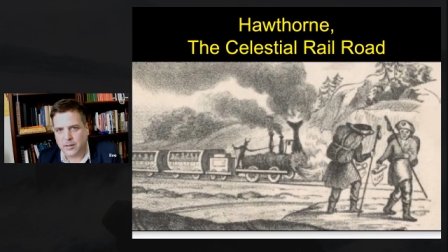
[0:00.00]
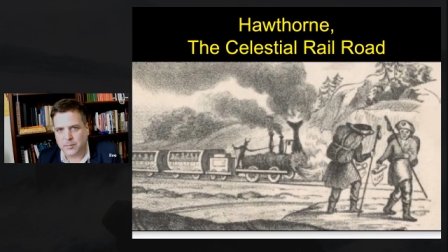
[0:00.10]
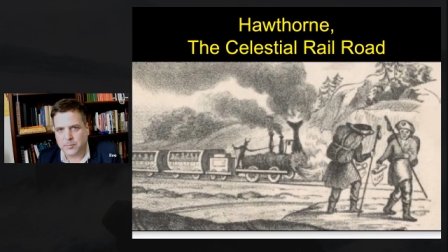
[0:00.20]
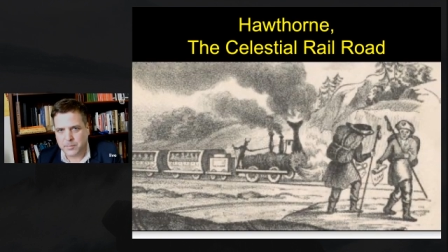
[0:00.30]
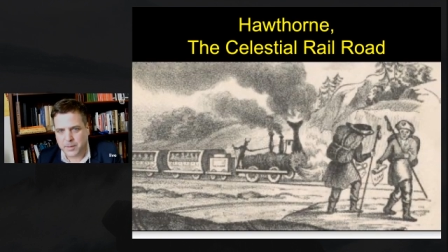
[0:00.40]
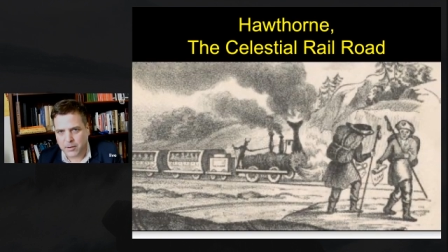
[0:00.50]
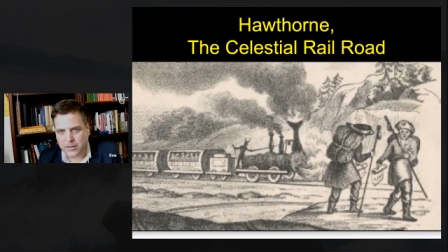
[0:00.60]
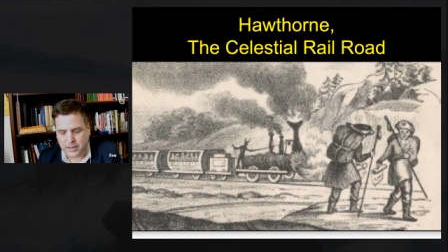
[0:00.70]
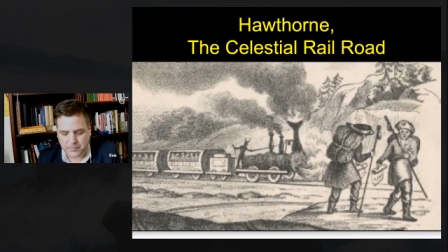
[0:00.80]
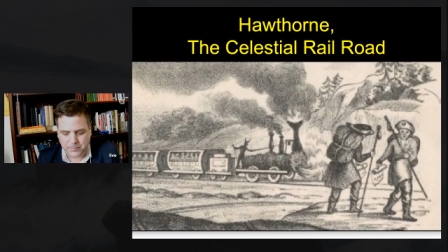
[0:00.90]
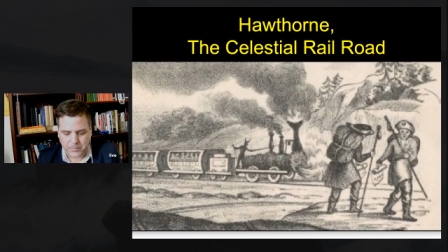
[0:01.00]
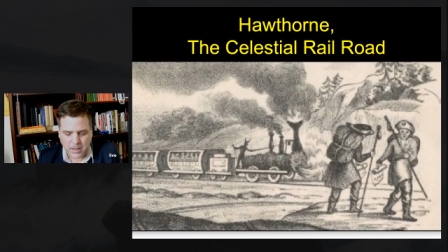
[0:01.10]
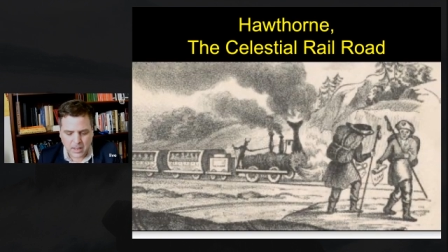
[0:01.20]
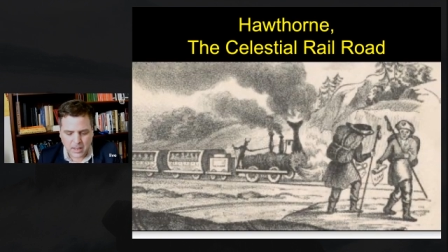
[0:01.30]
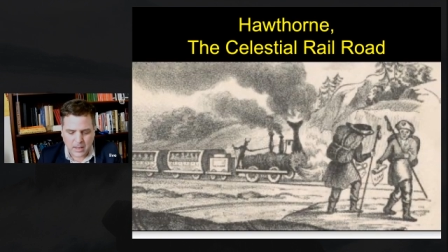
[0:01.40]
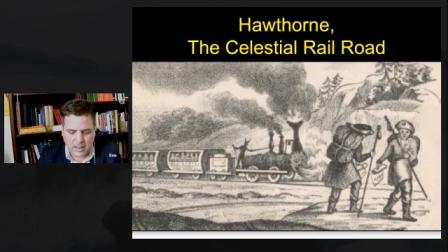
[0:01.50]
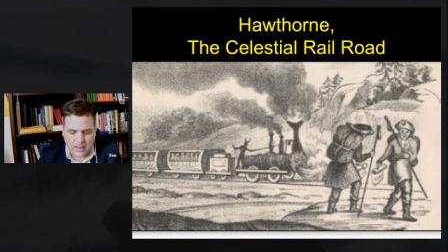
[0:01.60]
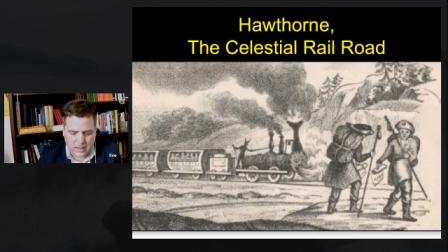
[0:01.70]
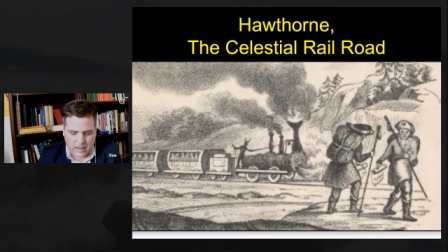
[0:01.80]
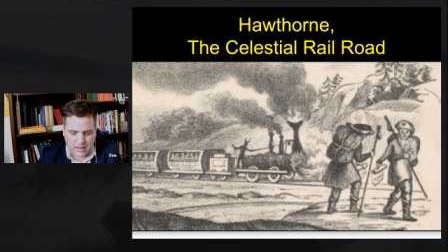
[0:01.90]
parody.
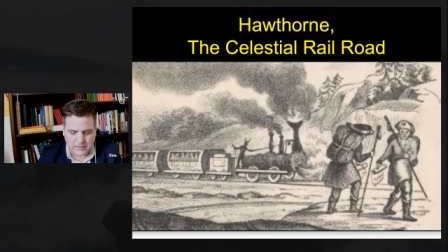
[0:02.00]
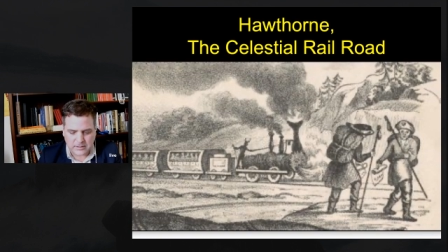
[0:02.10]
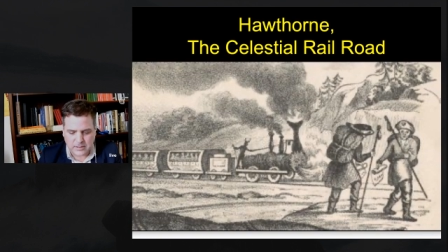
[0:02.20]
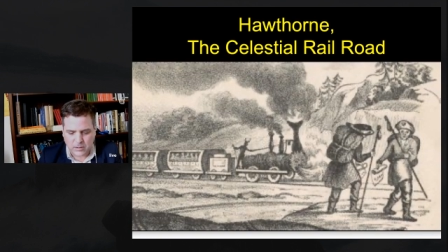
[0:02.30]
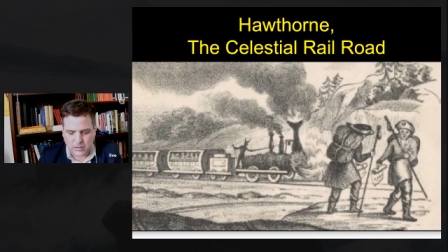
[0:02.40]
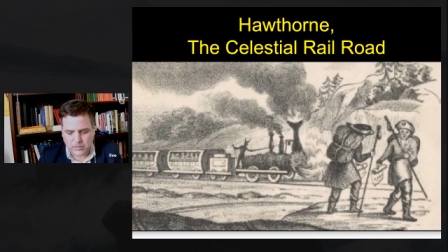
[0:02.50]
Uh, so